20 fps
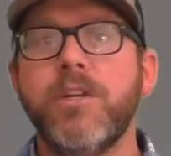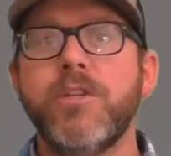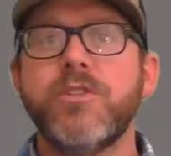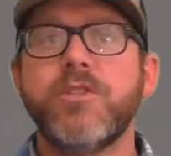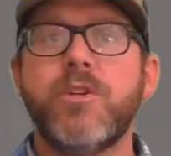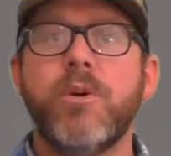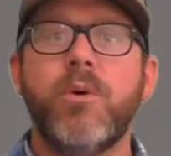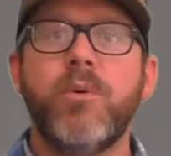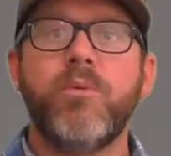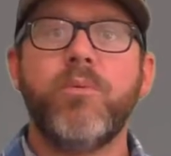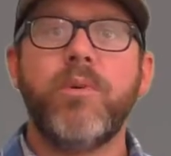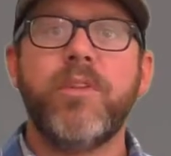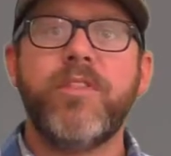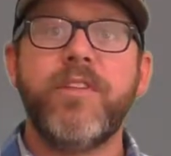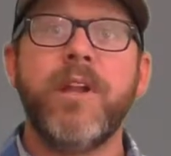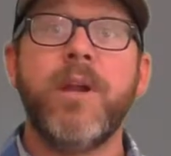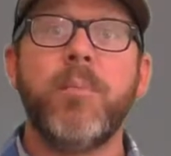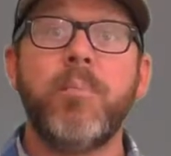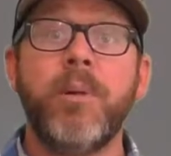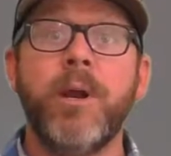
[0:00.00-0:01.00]
So
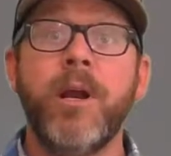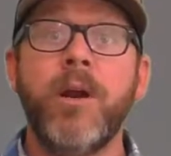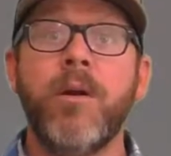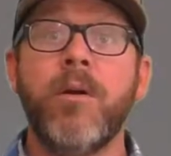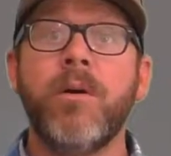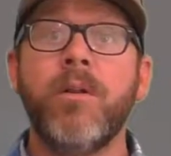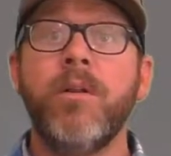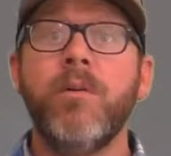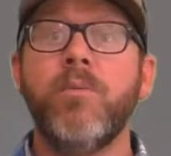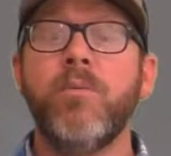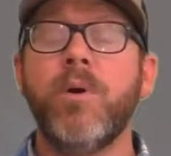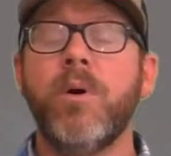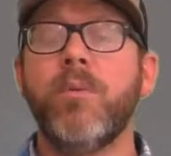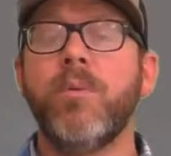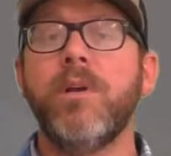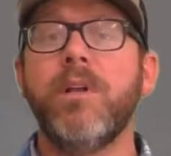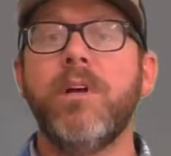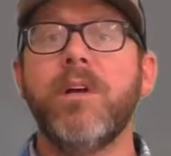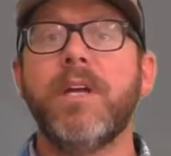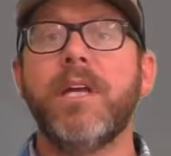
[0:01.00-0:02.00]
within apparel, what
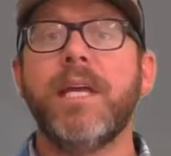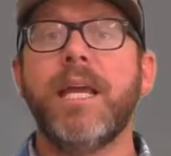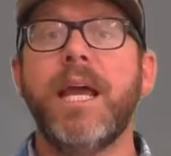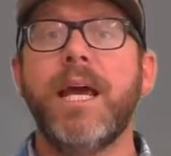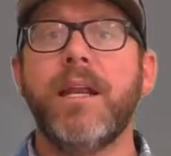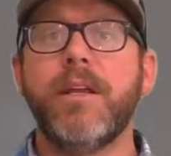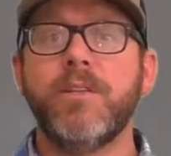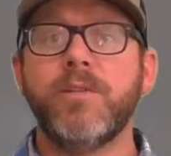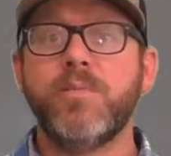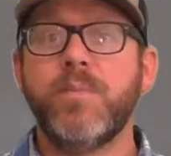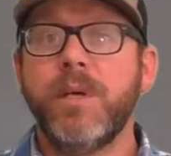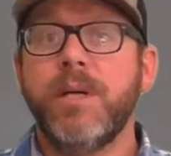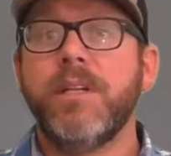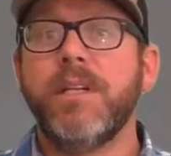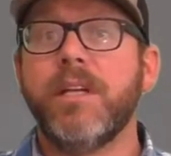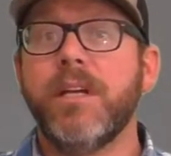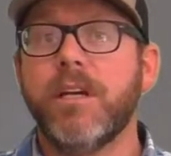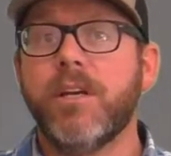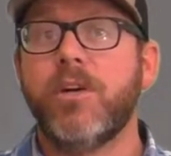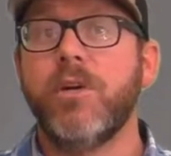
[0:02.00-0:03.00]
we're looking at is
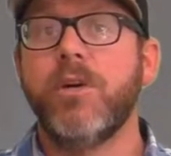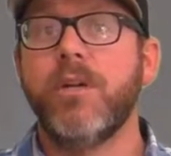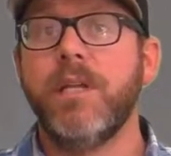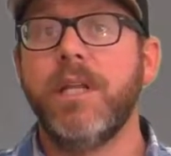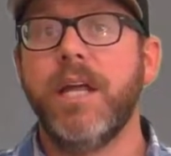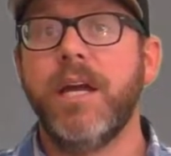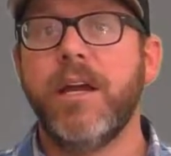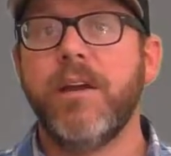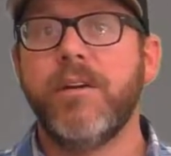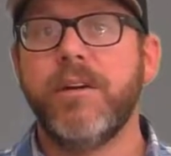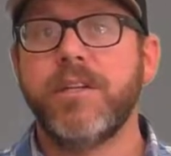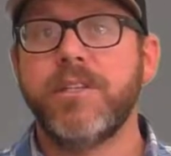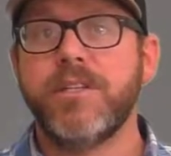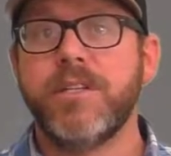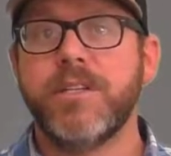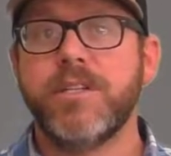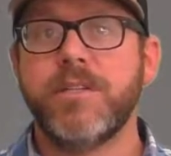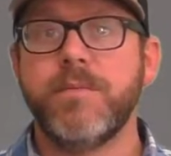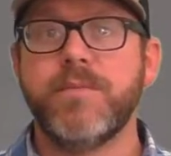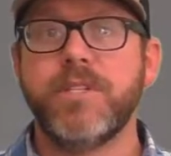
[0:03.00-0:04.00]
building a good layering
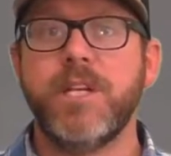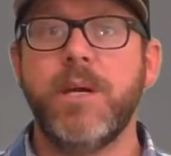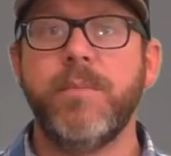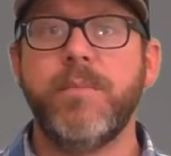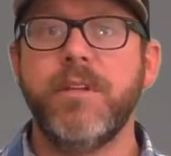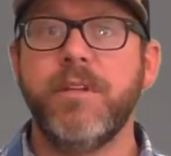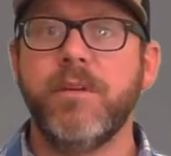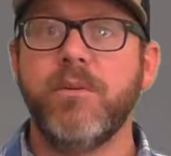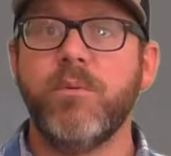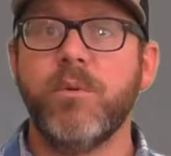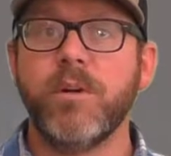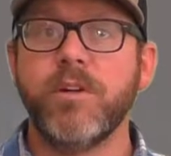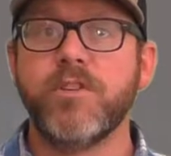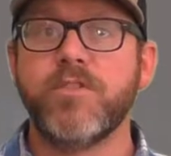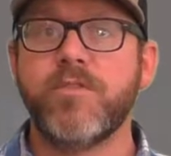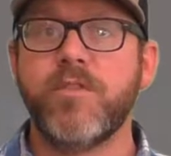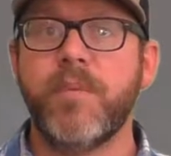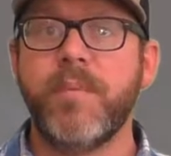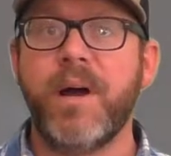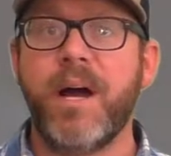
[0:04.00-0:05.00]
system, something that
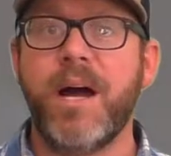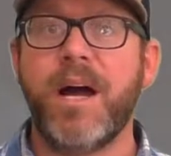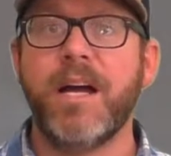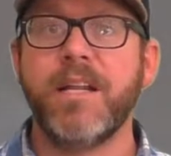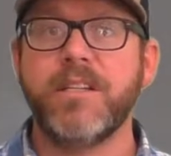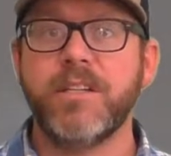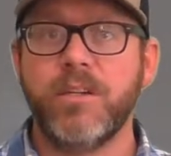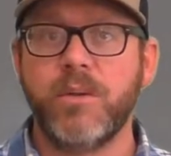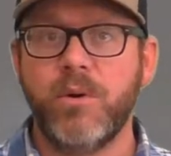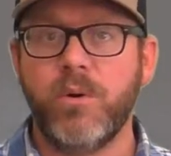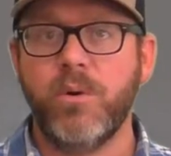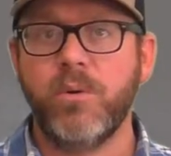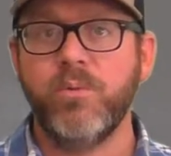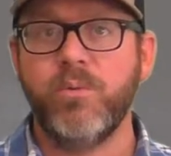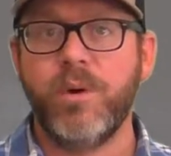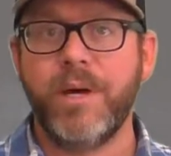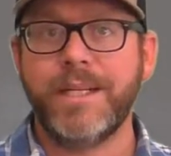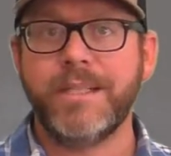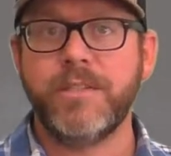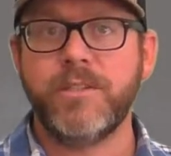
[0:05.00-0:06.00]
works from hot to cold,
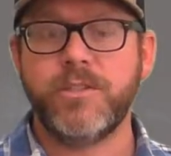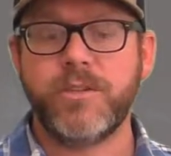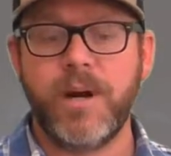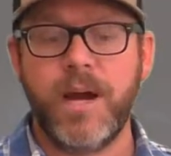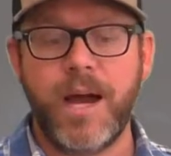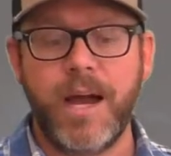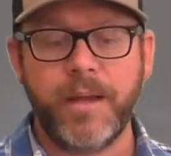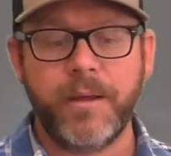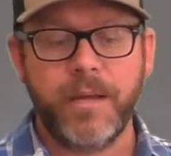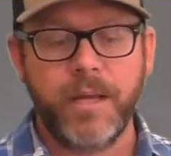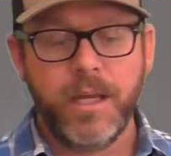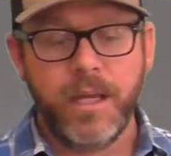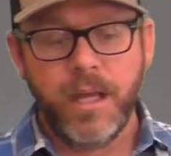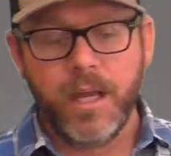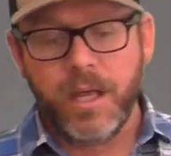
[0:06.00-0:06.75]
wet to dry.